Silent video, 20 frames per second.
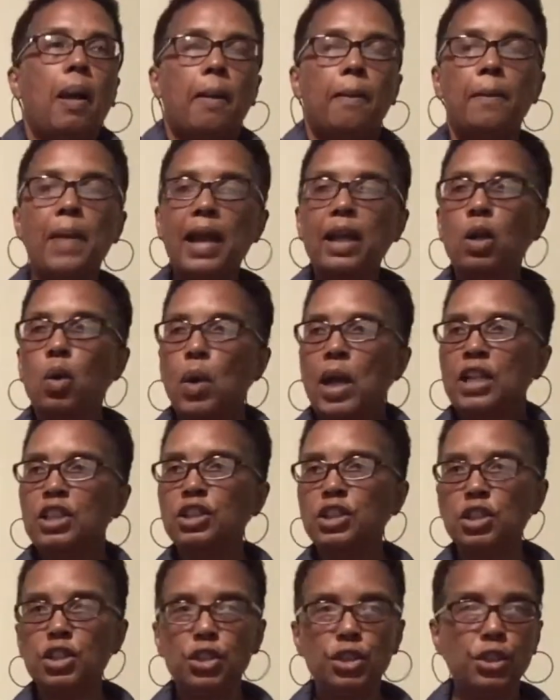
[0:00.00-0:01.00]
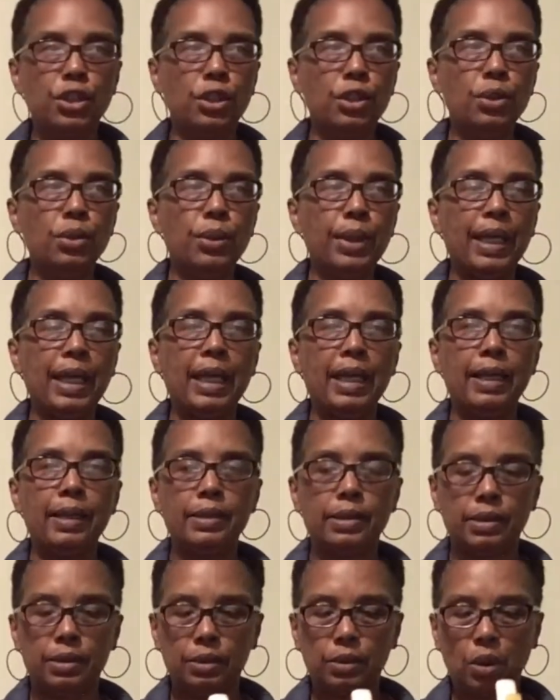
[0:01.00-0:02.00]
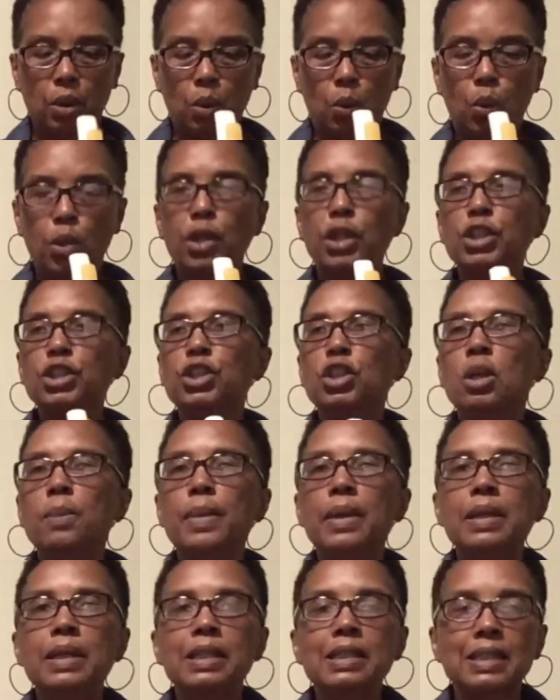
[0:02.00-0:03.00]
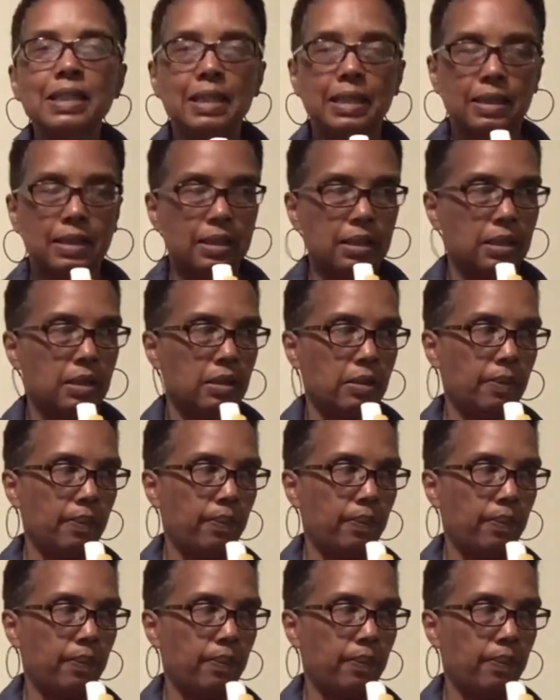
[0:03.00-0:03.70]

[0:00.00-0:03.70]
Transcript: My question to you is, where's your meniscus?